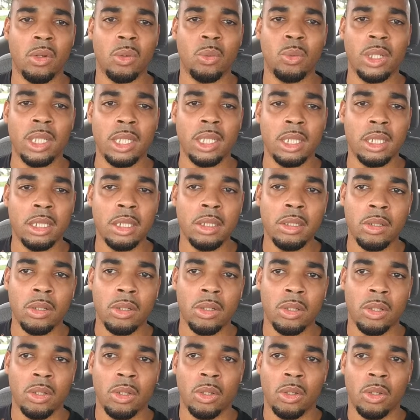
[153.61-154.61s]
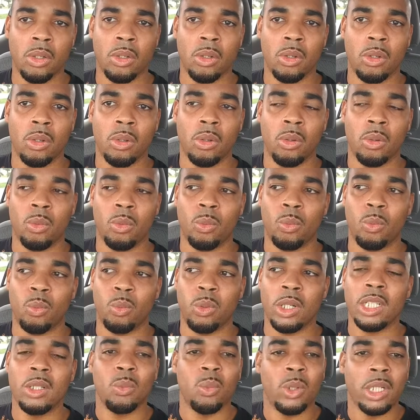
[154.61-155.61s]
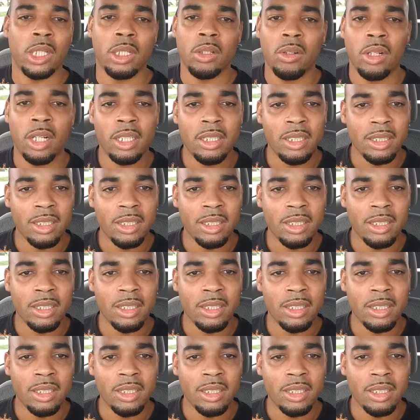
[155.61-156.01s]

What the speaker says: we don't